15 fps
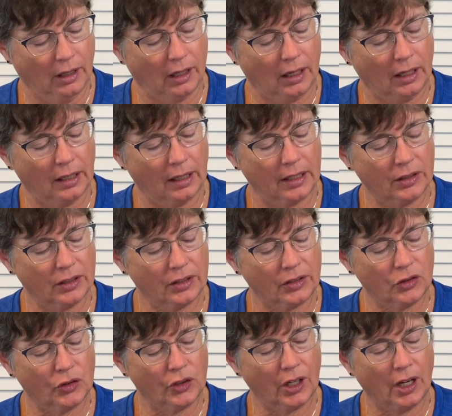and I just
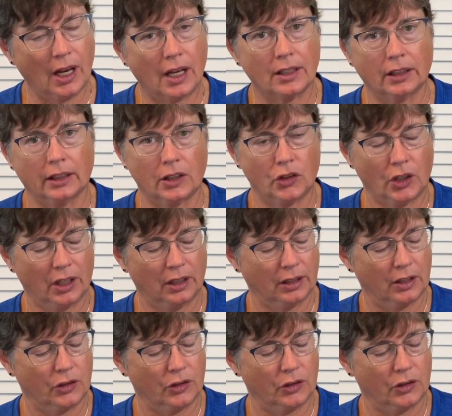gently, gently,